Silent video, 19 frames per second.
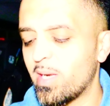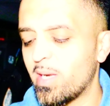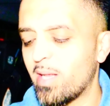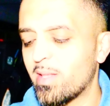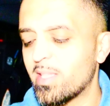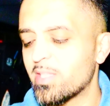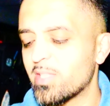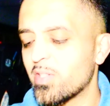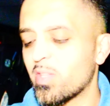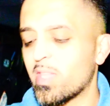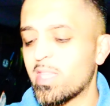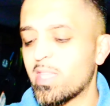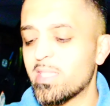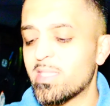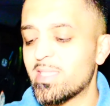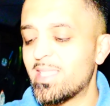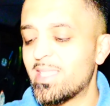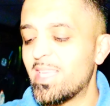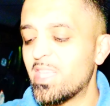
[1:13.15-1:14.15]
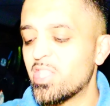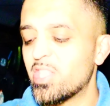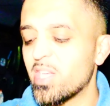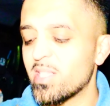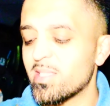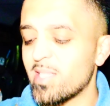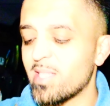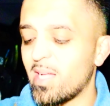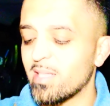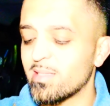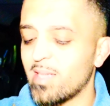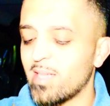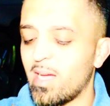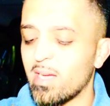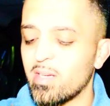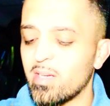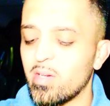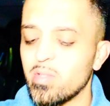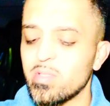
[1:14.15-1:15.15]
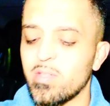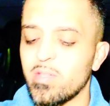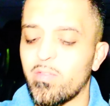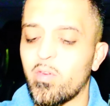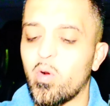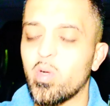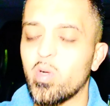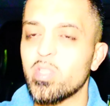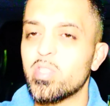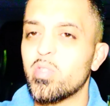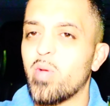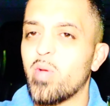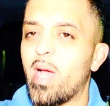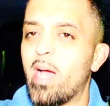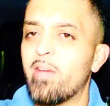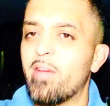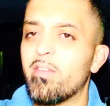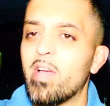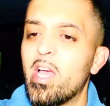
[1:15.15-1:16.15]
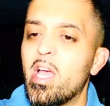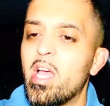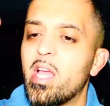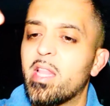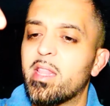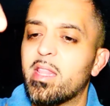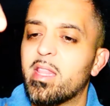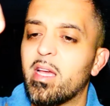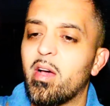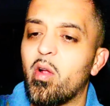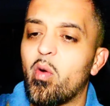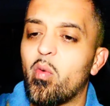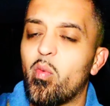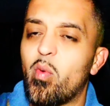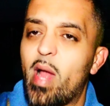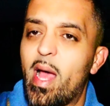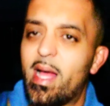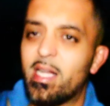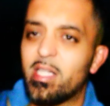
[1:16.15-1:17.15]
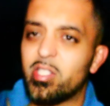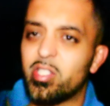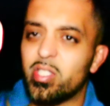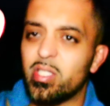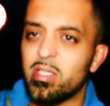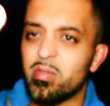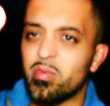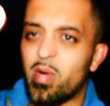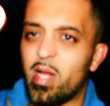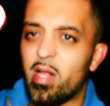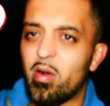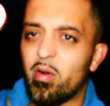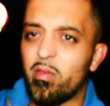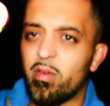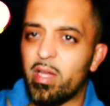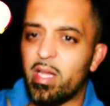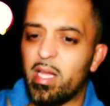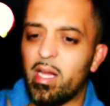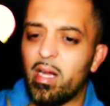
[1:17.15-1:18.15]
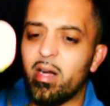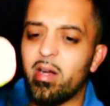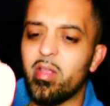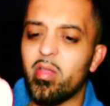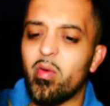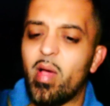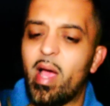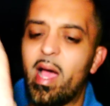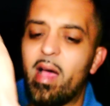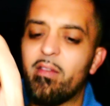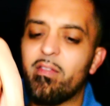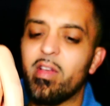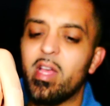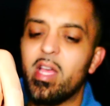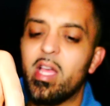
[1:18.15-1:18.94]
Now these are these TJ style tacos. Of course you have the radishes right over here. You have